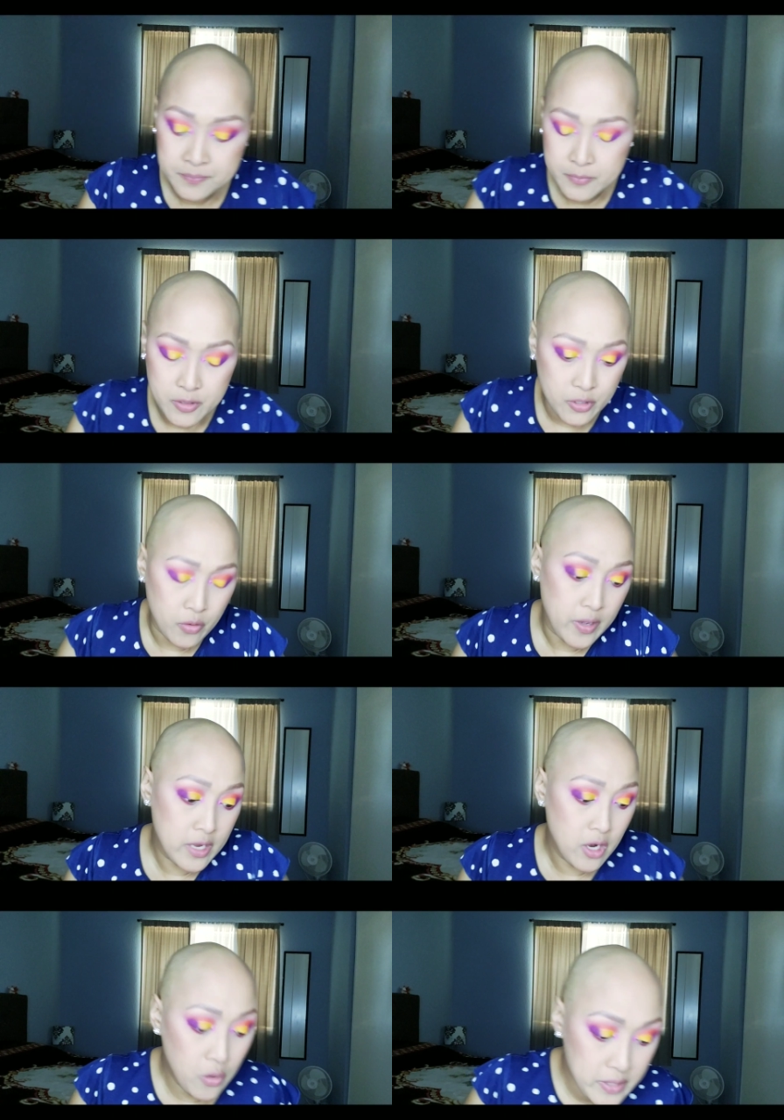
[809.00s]
There you go.
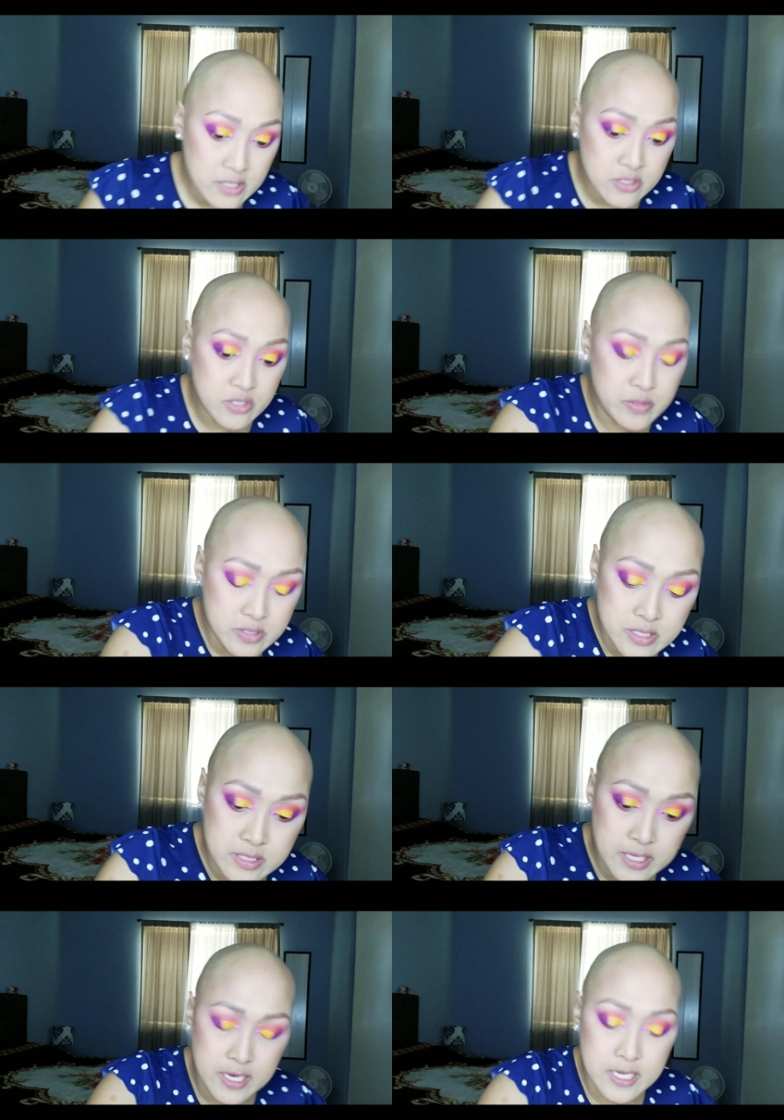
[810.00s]
And all we need to do is
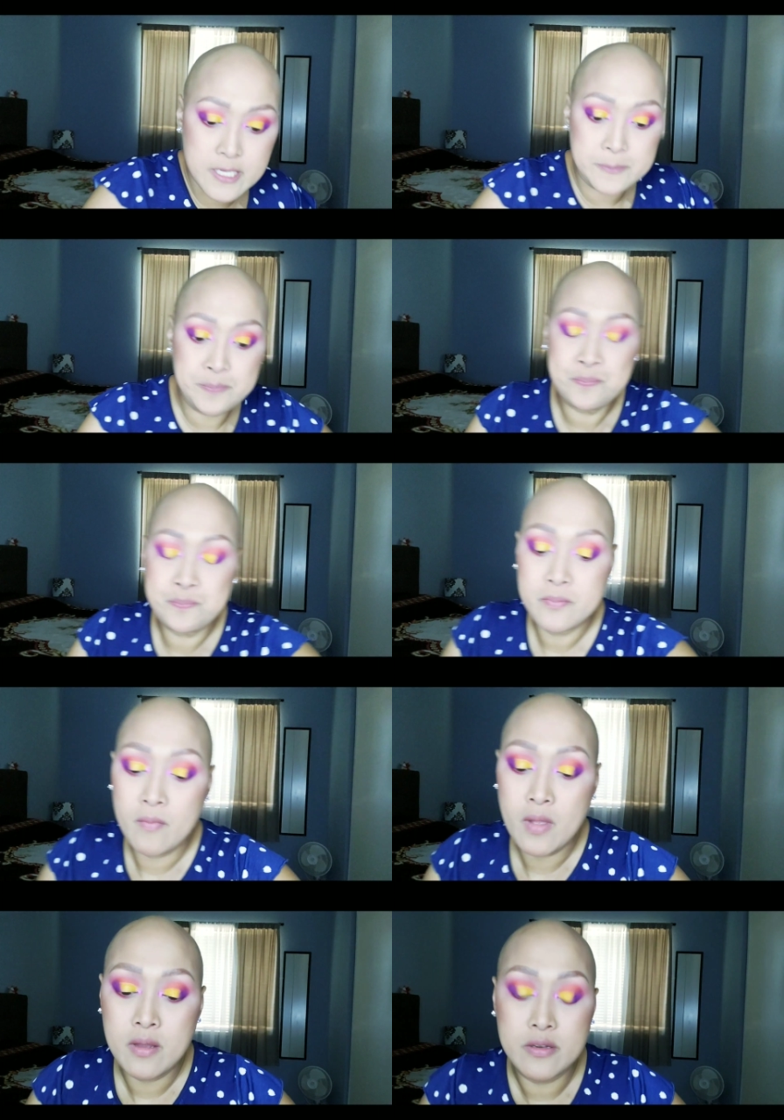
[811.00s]
just kind of
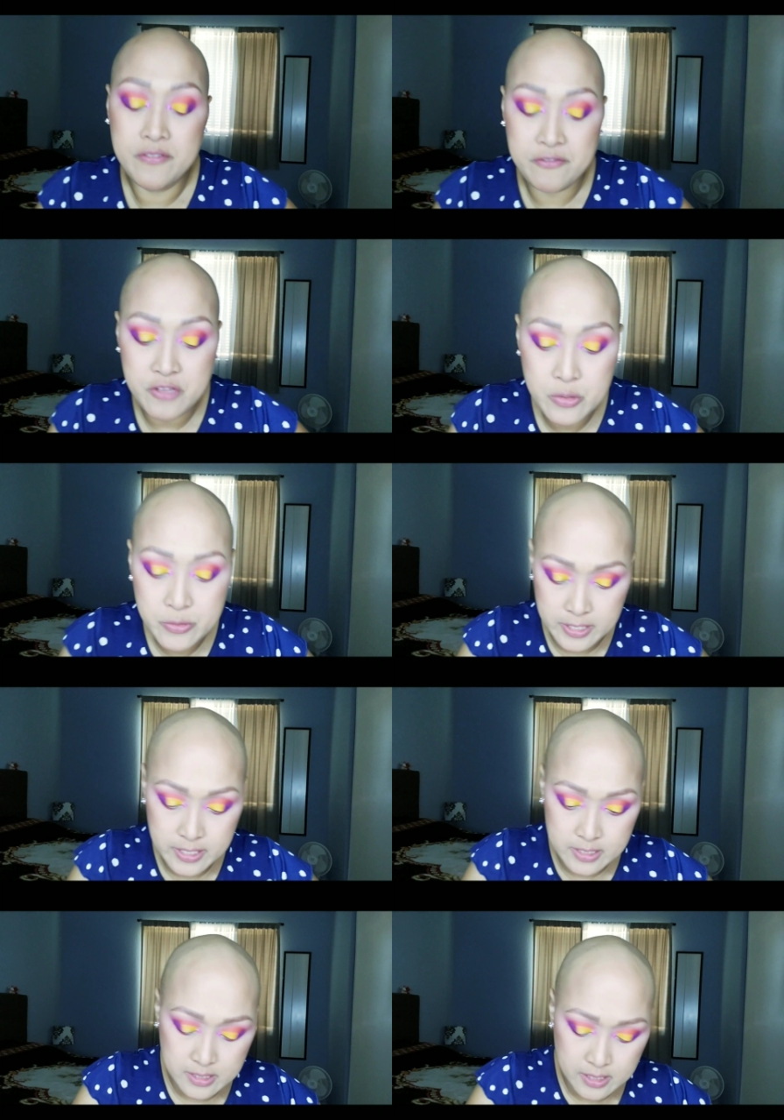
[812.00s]
diffuse
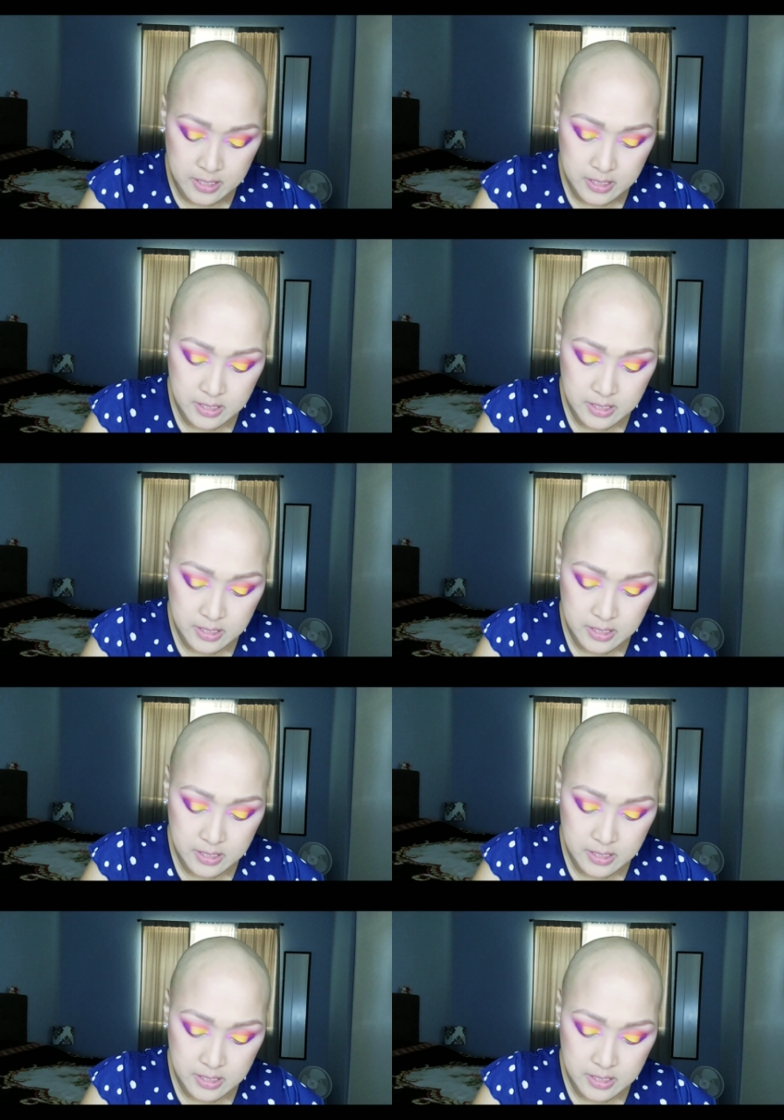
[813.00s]
it